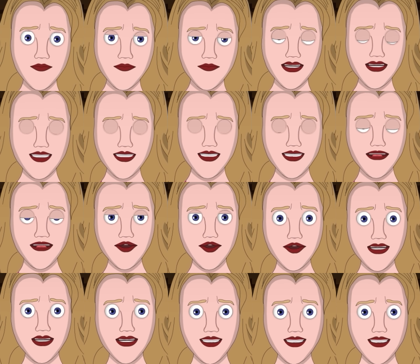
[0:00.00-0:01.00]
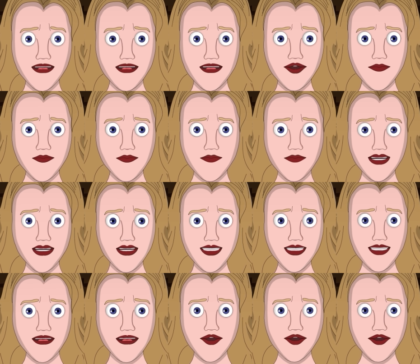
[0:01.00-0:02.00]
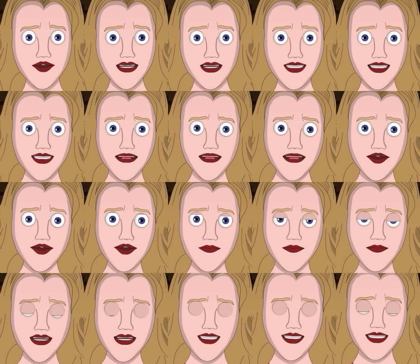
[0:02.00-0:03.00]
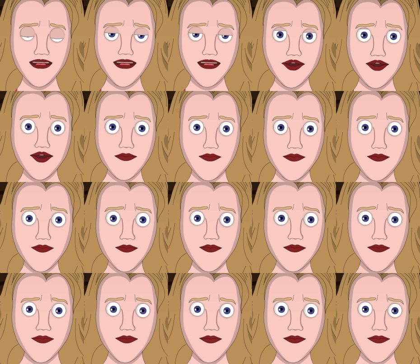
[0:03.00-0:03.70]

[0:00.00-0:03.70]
The breathing sound still vividly etched in my memory.